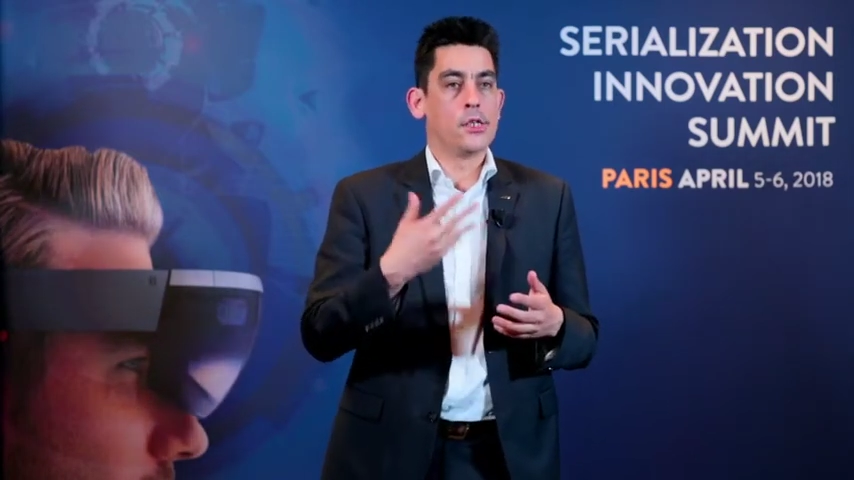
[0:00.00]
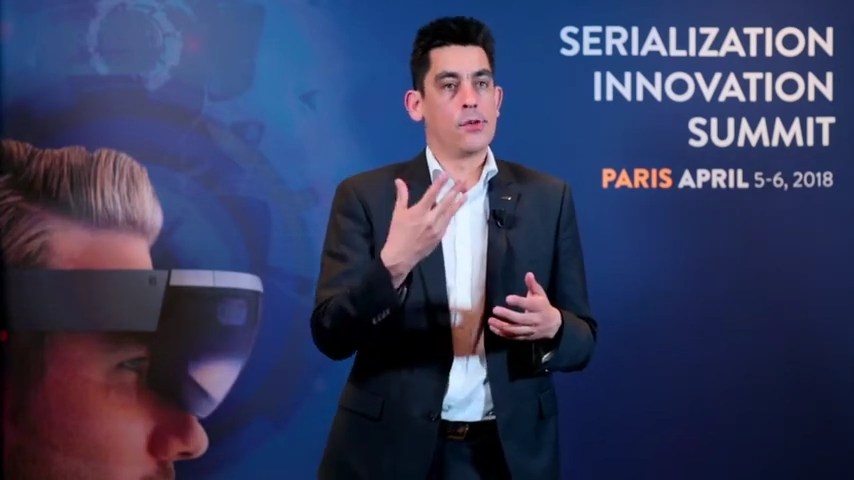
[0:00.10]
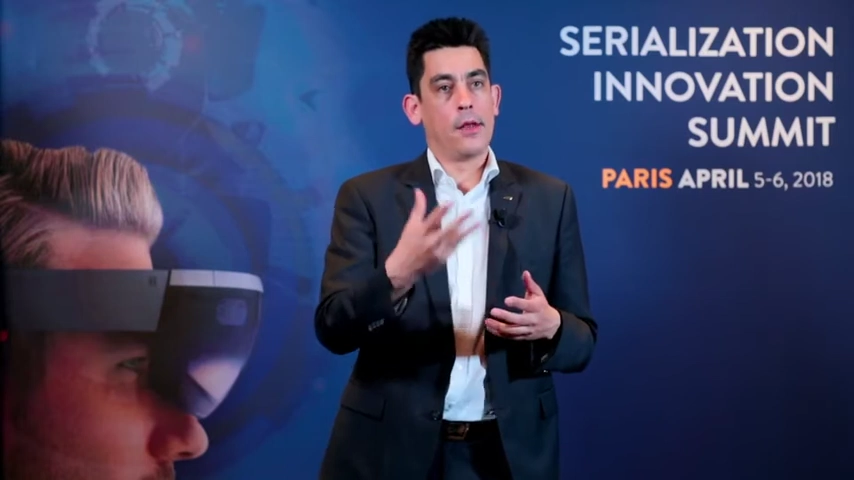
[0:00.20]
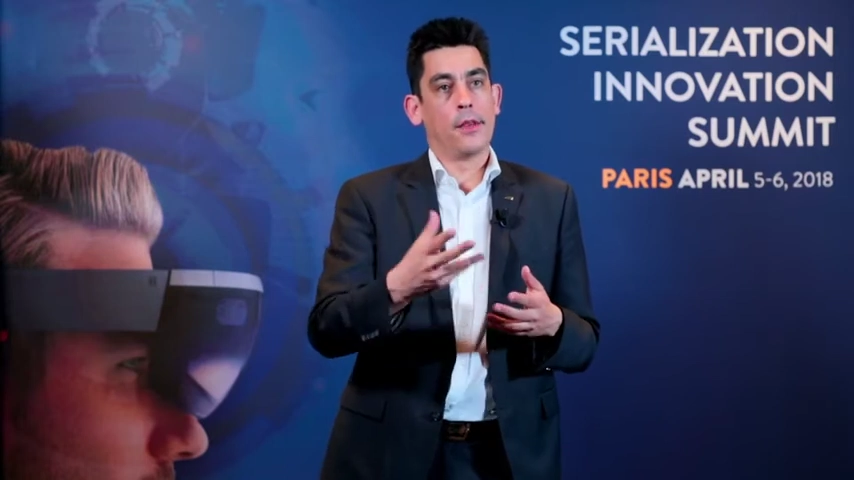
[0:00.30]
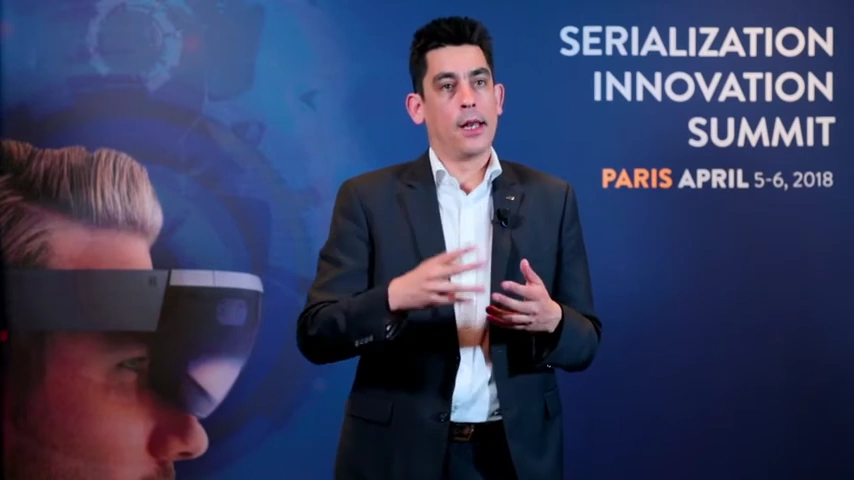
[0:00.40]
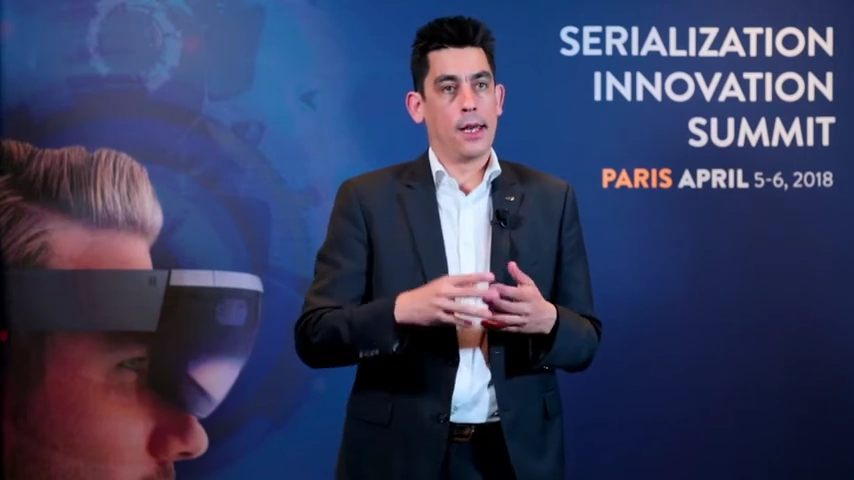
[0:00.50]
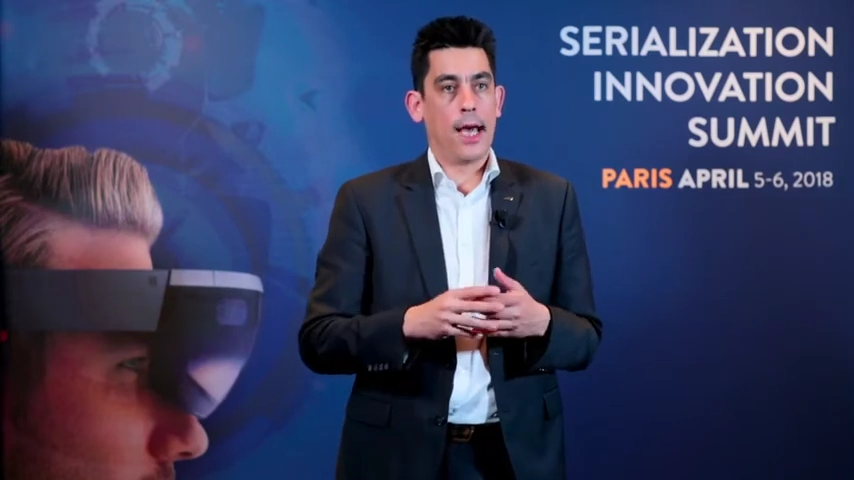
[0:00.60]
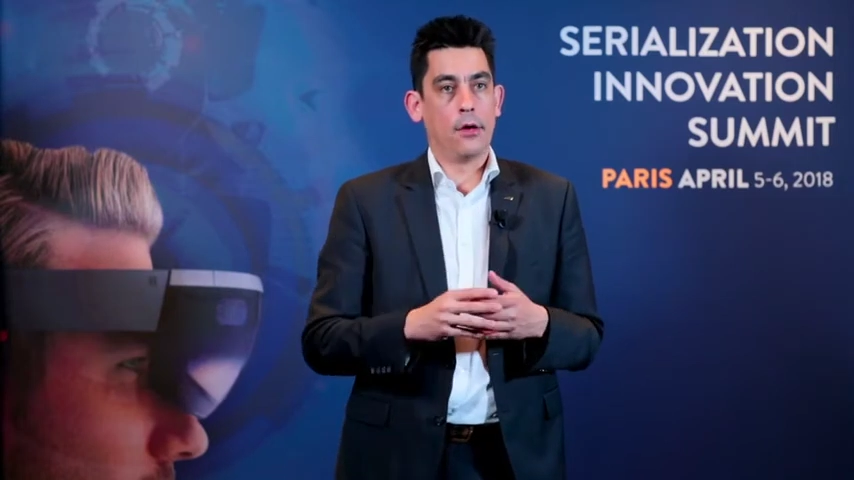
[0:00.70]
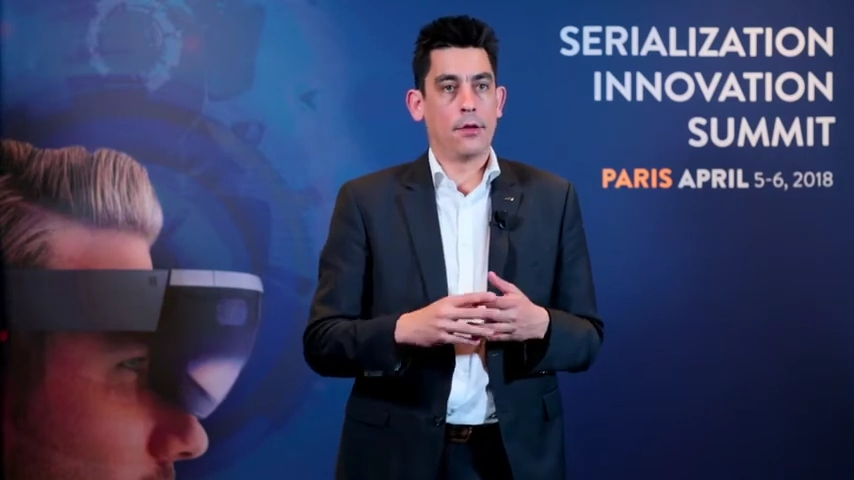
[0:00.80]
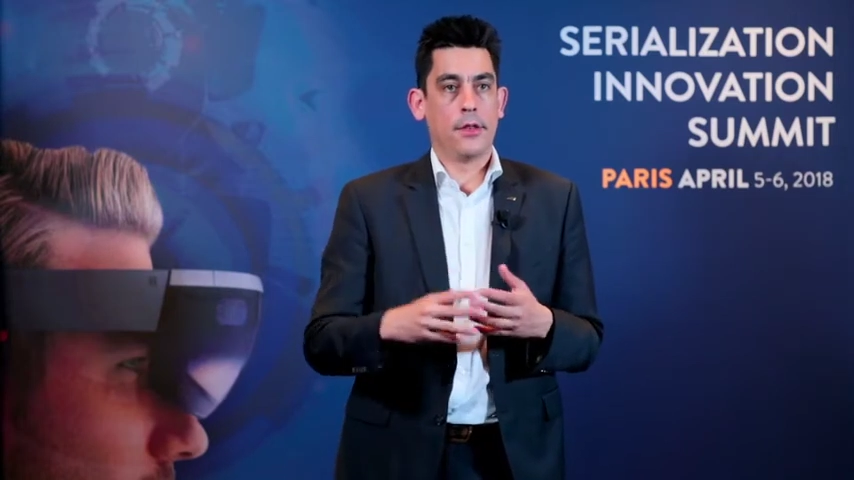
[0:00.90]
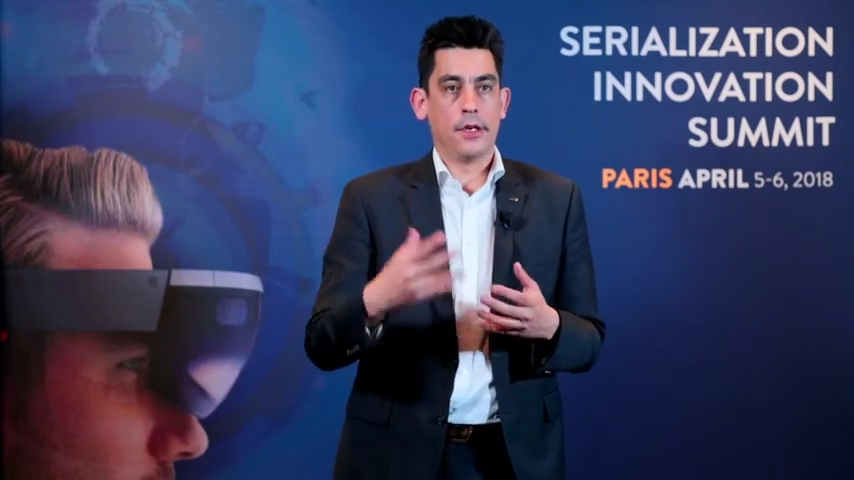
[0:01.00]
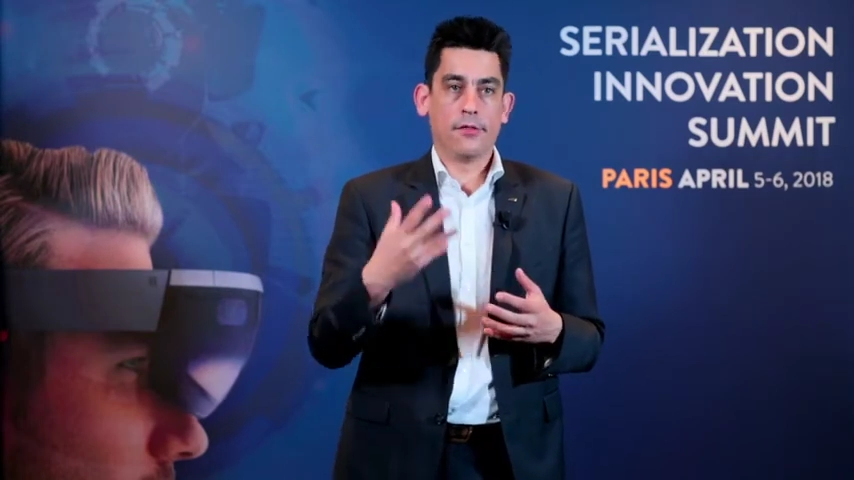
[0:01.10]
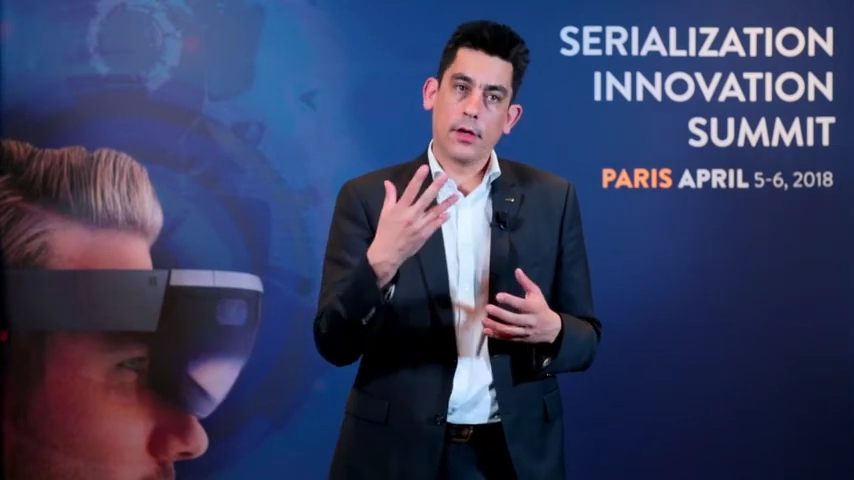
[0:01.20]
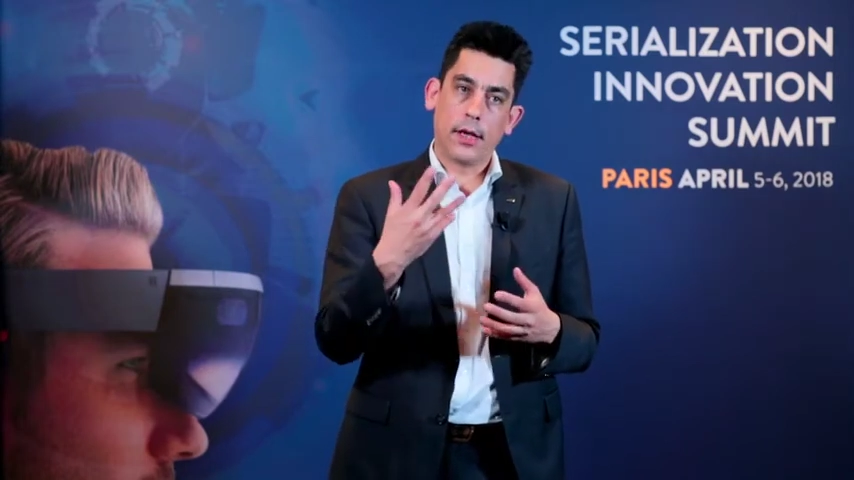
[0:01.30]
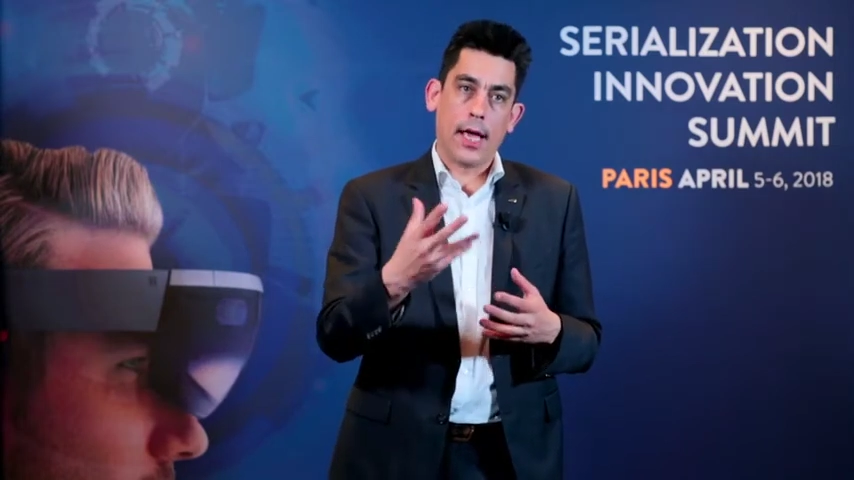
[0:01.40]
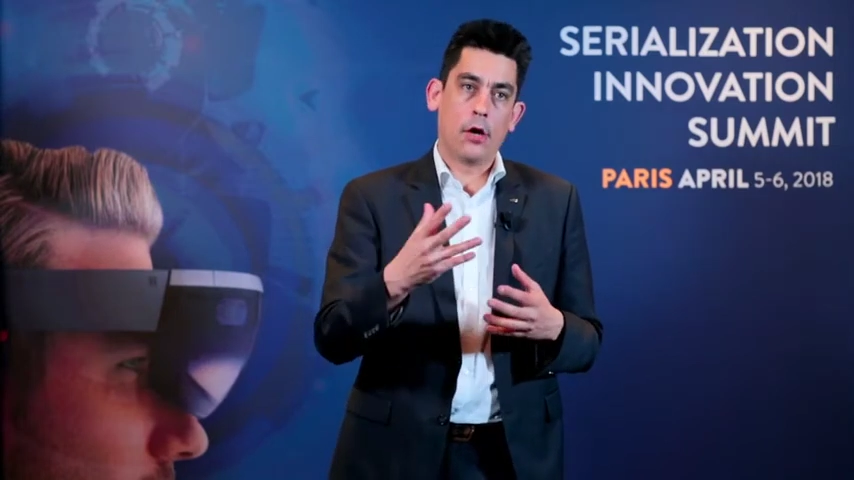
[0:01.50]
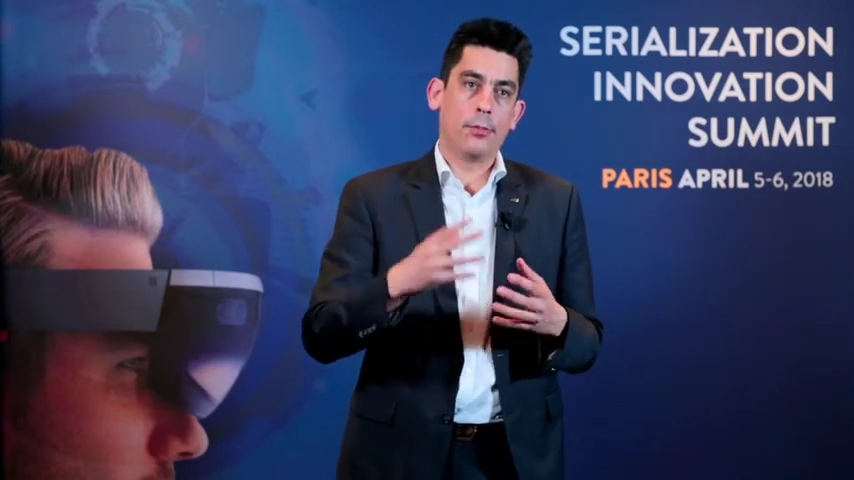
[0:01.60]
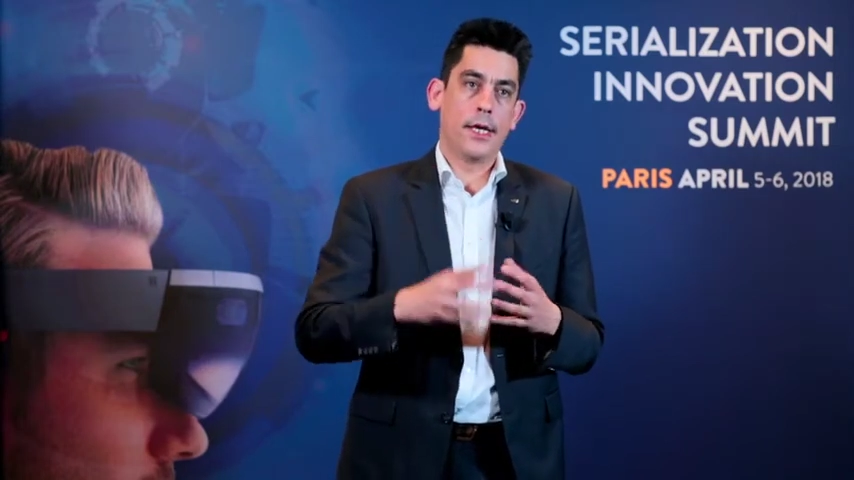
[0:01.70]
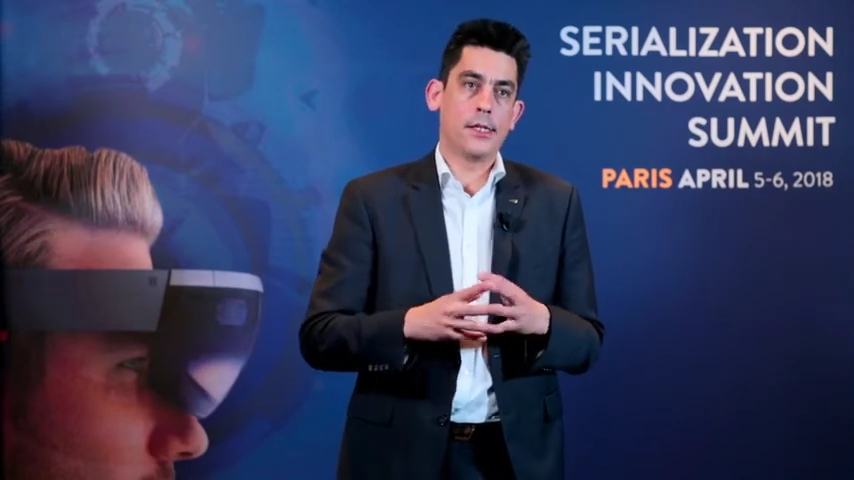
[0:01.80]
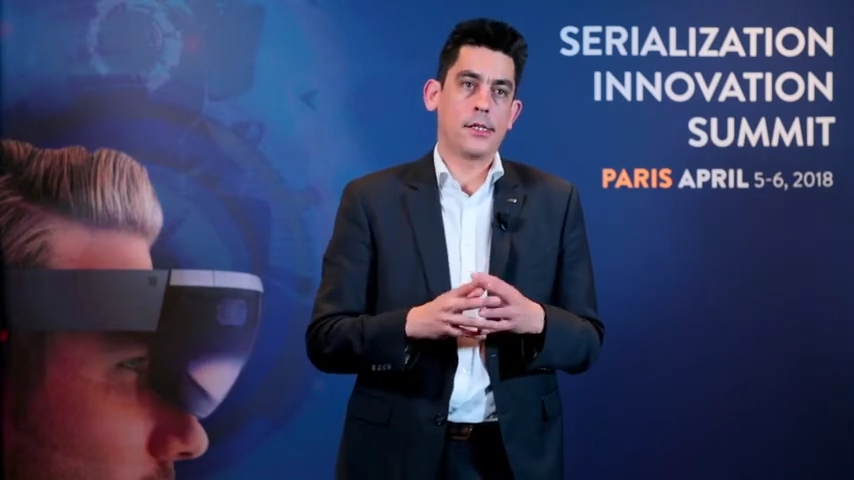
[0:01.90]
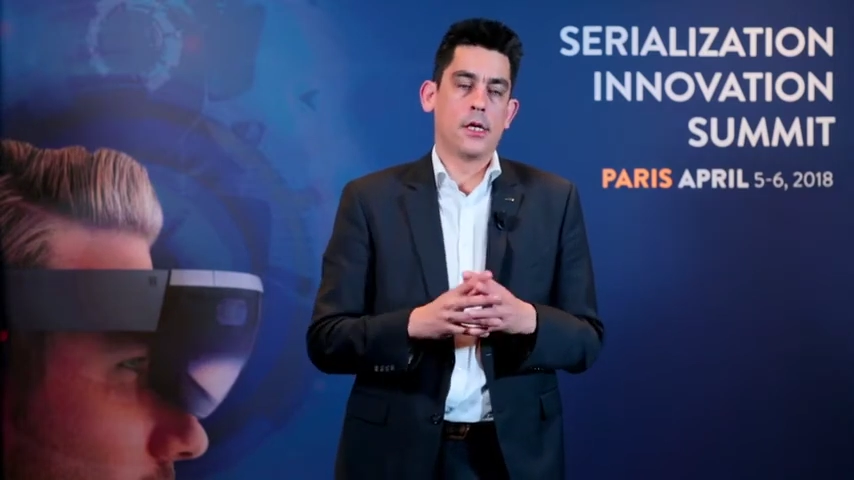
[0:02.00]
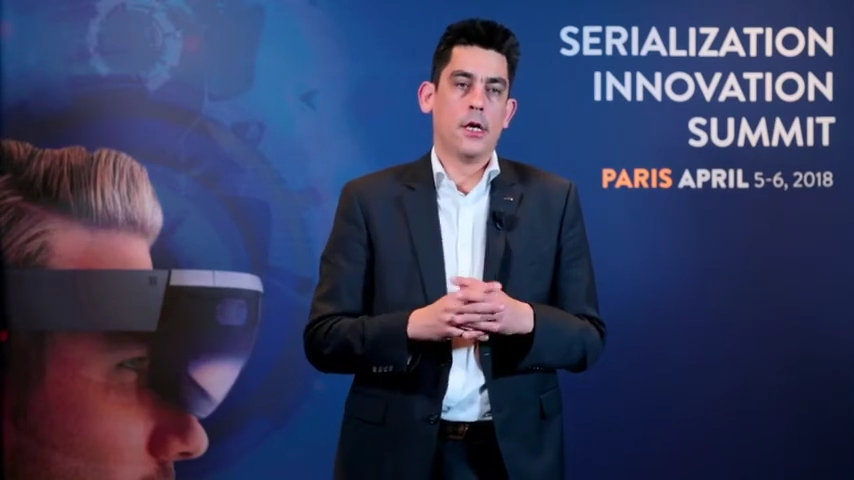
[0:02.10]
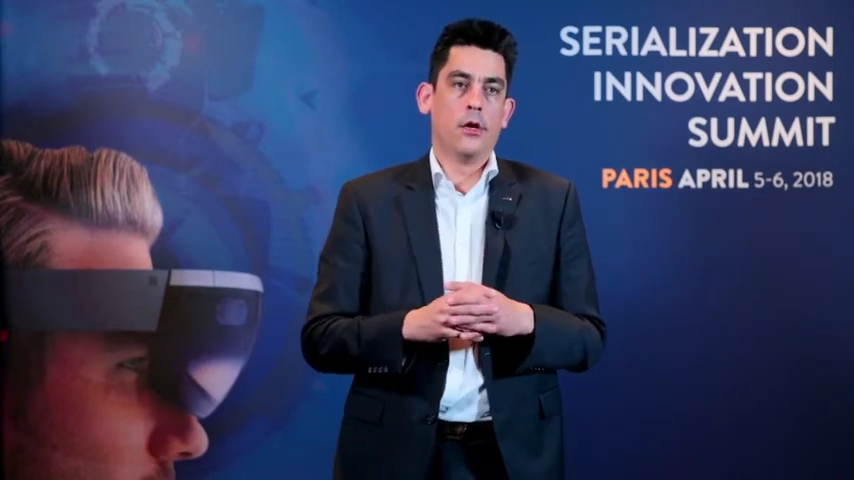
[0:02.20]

is around the cloud and the different cloud-based